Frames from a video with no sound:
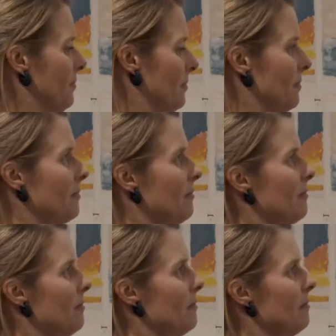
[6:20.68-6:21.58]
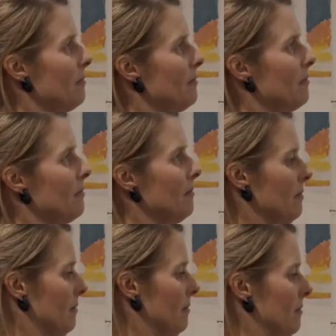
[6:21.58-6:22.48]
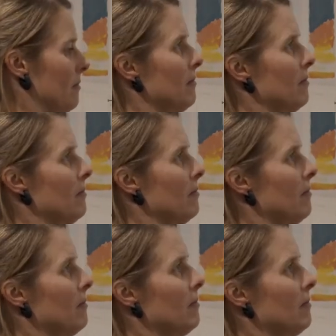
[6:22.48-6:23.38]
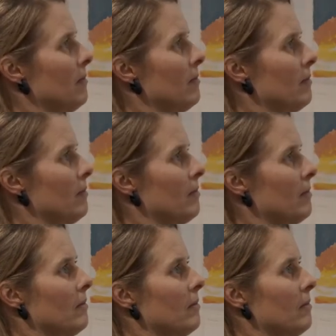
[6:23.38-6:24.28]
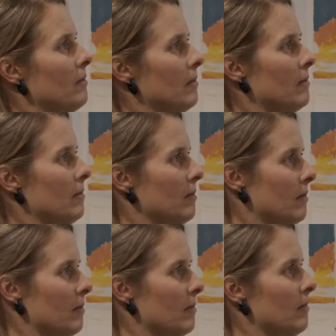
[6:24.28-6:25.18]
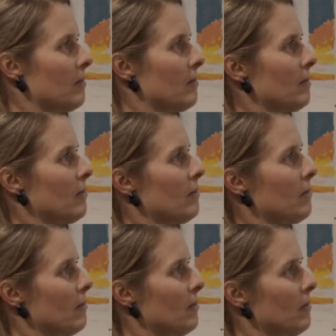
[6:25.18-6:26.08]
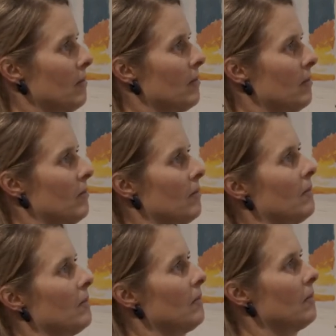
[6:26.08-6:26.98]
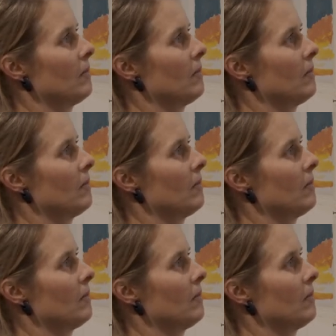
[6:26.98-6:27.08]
(silence)